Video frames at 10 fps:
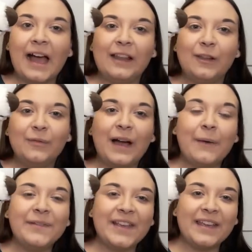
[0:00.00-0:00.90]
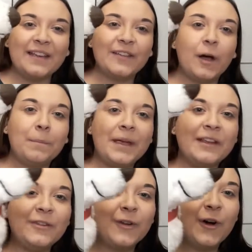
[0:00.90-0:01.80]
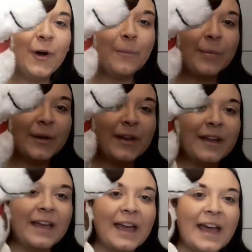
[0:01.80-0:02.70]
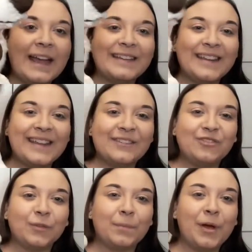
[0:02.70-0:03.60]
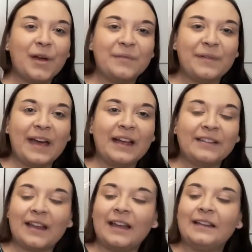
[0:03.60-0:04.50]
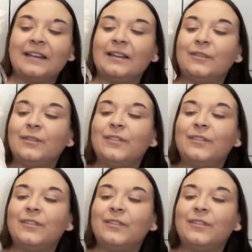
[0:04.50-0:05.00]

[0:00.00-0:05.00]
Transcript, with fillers: I love how his ears are pinned up, and he is just perfect. And it